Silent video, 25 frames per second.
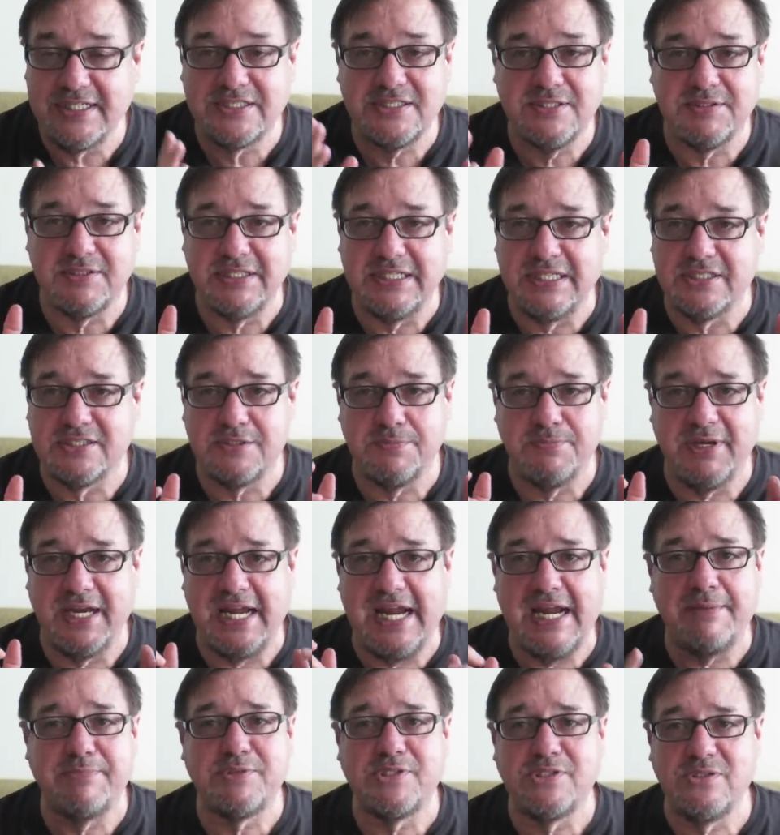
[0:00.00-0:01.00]
It's, it's
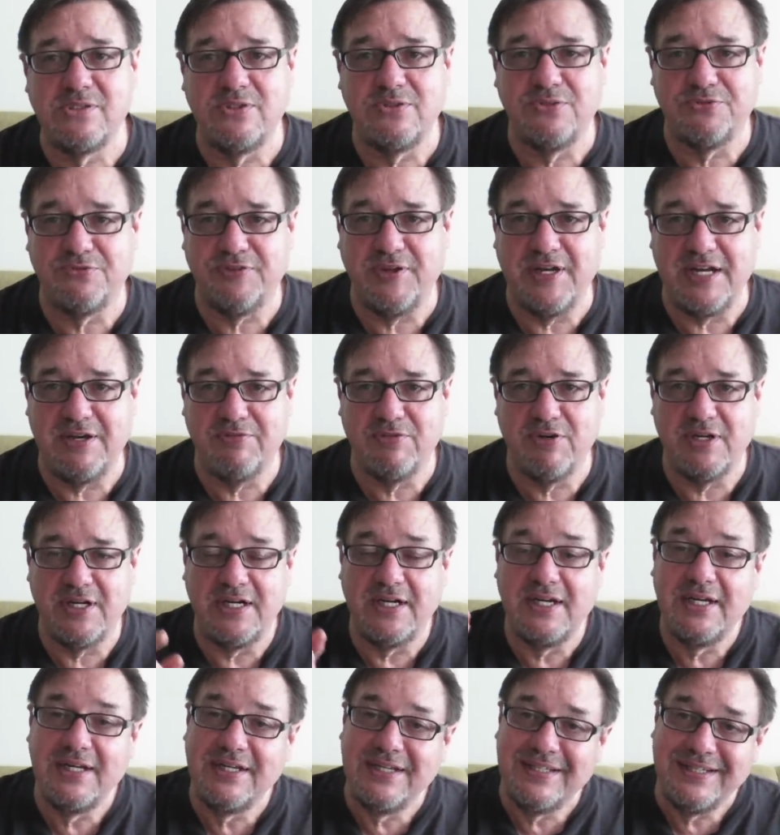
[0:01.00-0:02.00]
my absolute
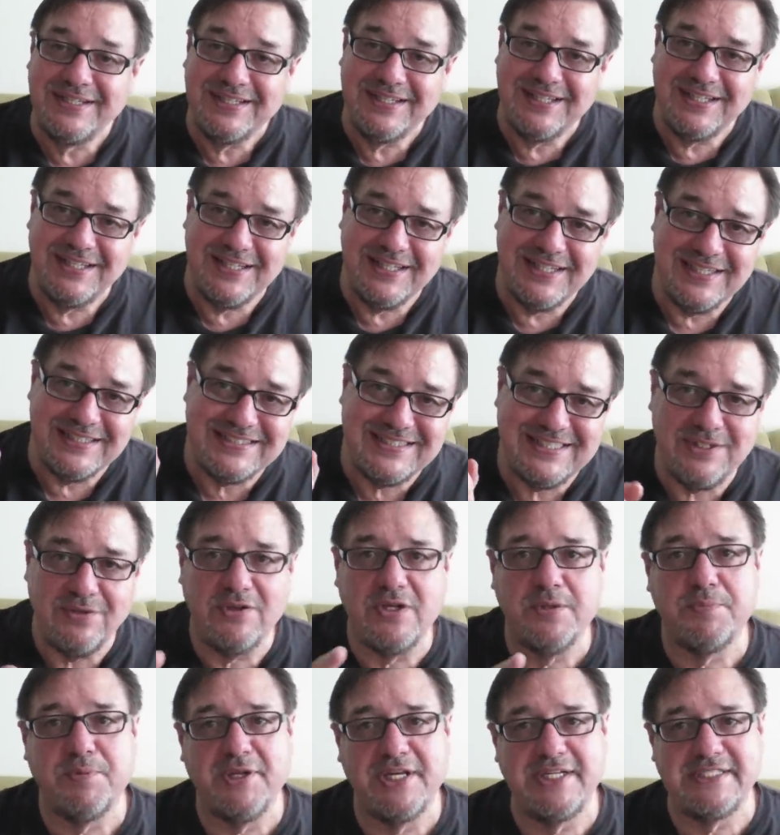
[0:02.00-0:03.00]
favorite it's the
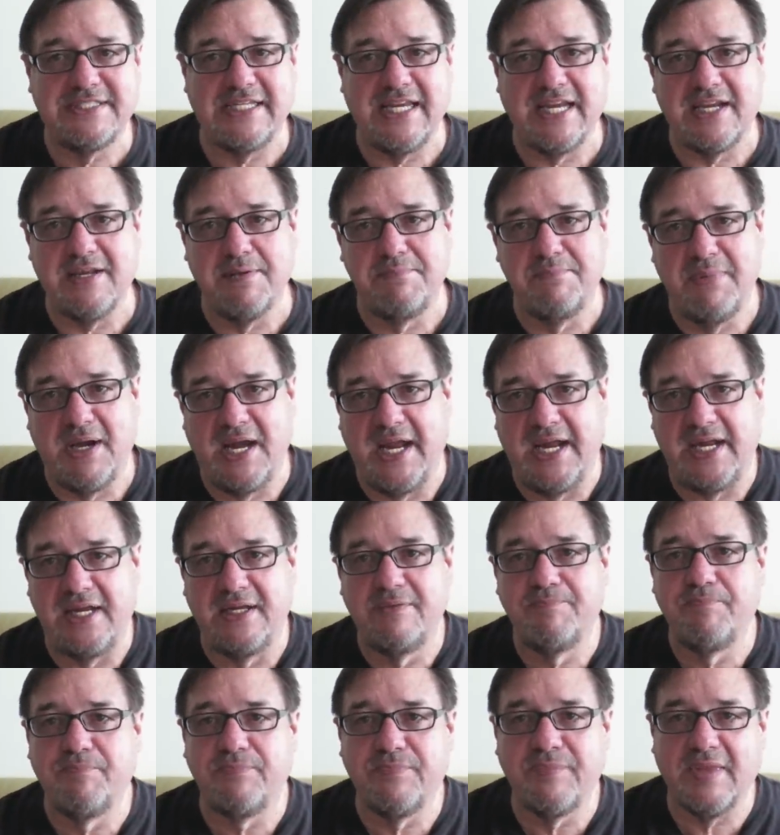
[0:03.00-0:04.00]
only place I can buy it.